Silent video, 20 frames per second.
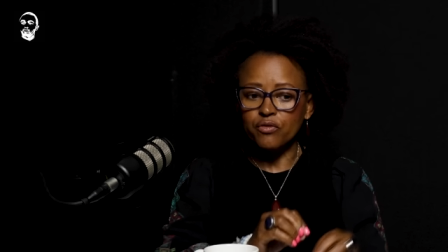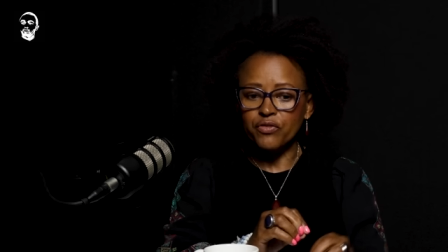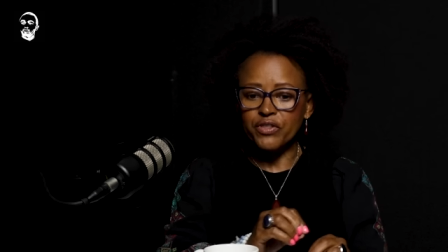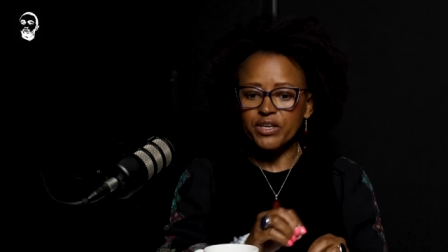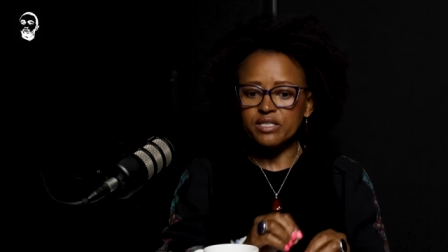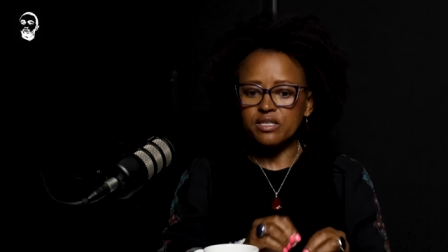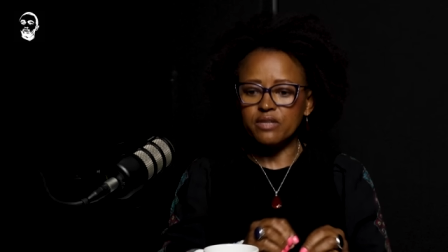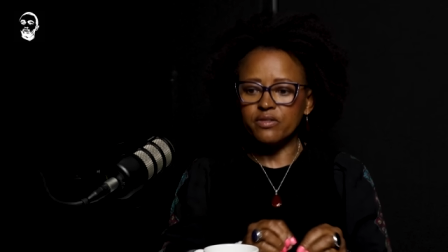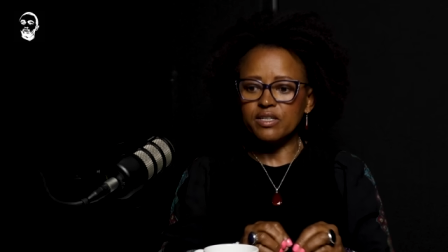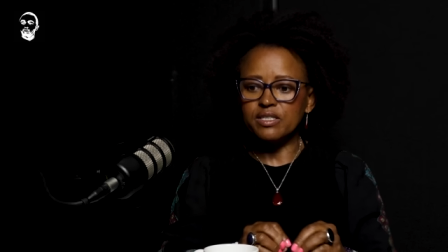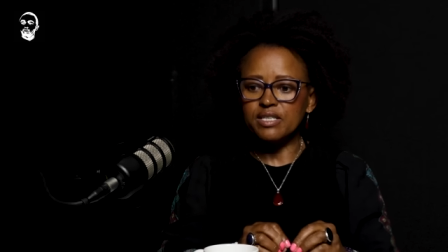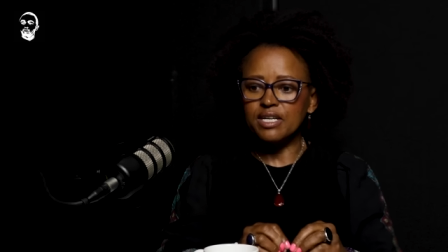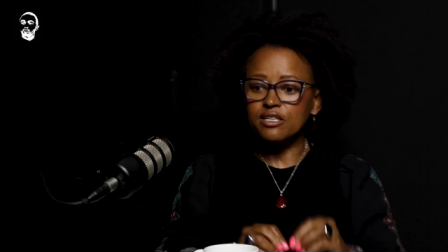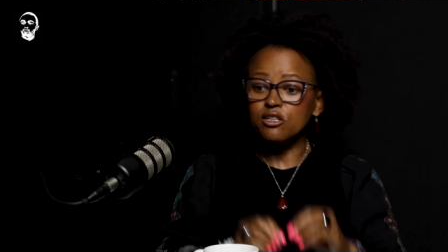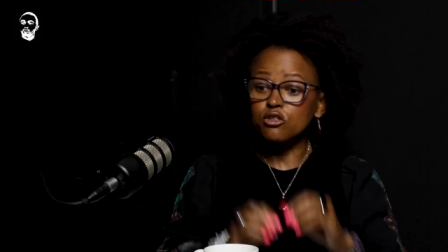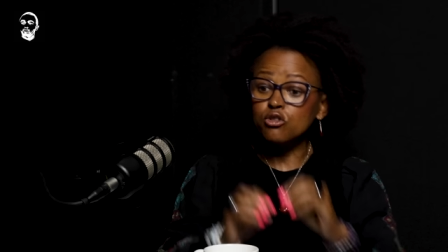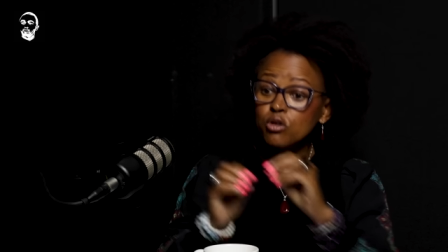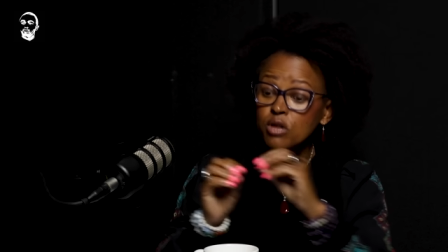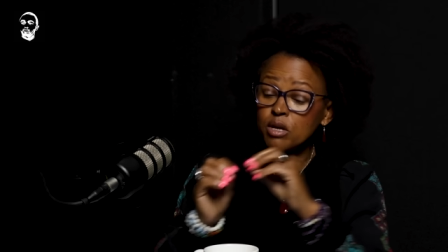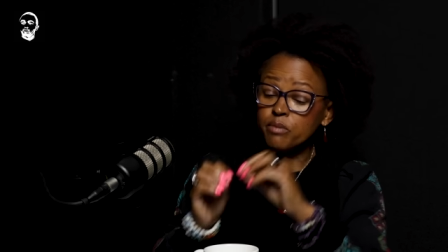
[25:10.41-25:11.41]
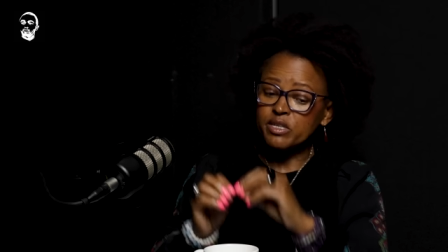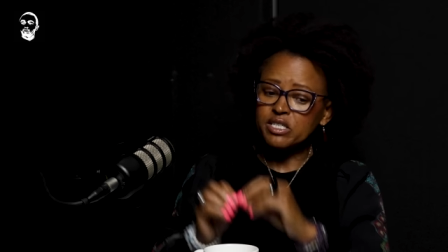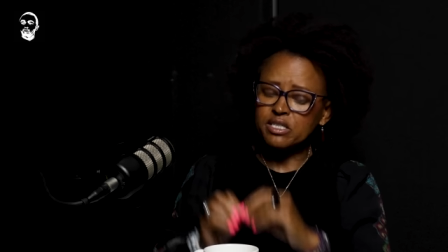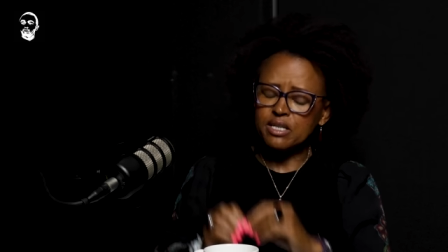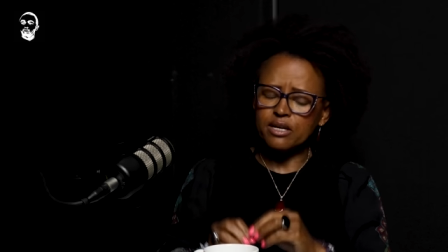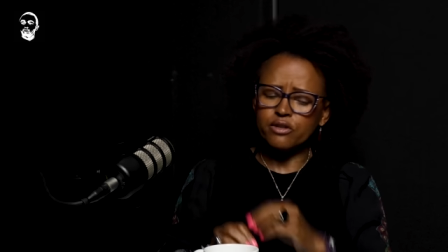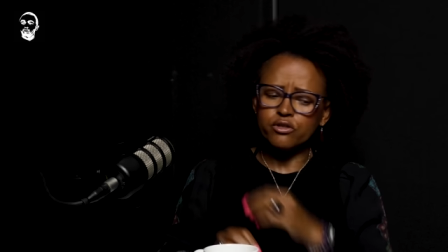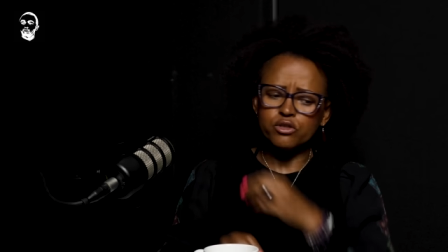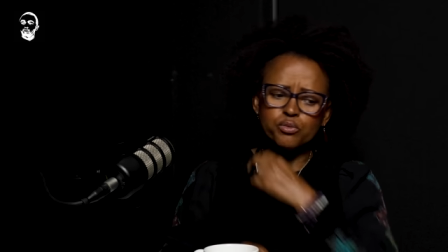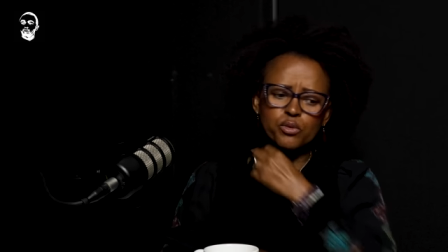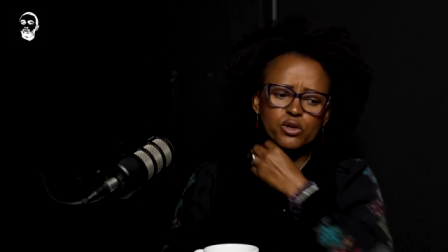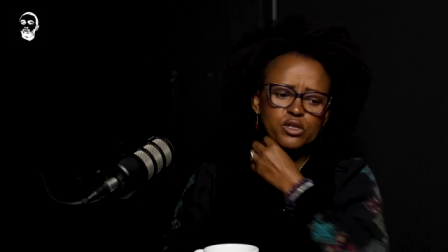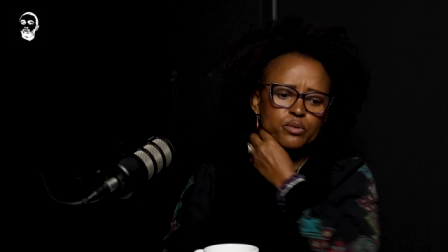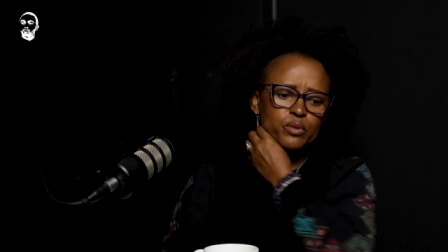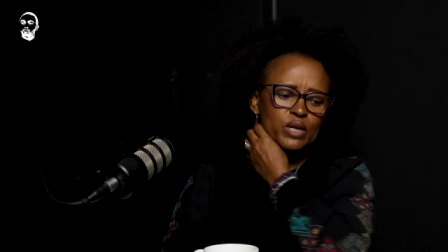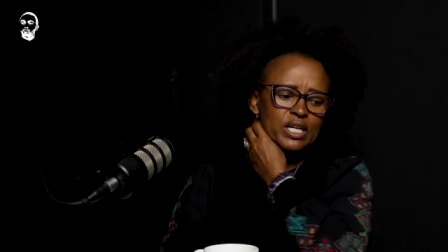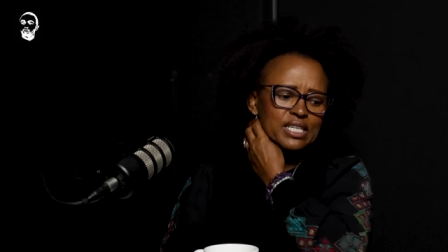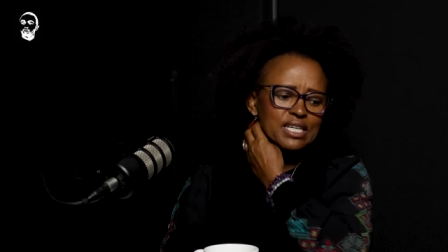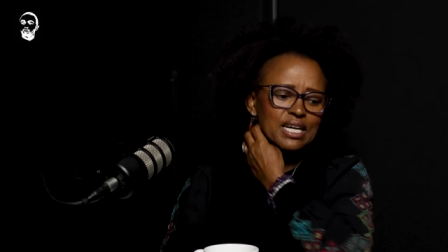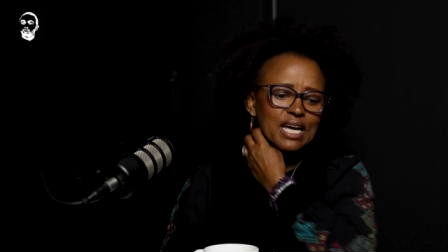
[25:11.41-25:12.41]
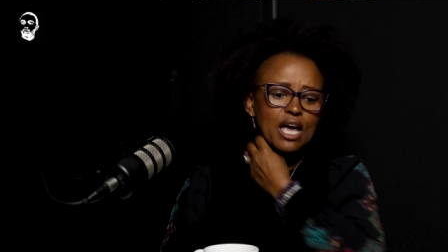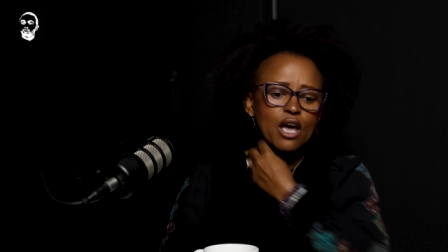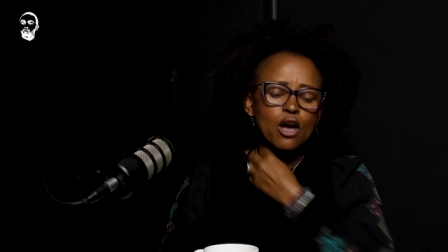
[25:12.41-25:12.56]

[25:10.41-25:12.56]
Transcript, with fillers: things in the sector, so they must take responsibility.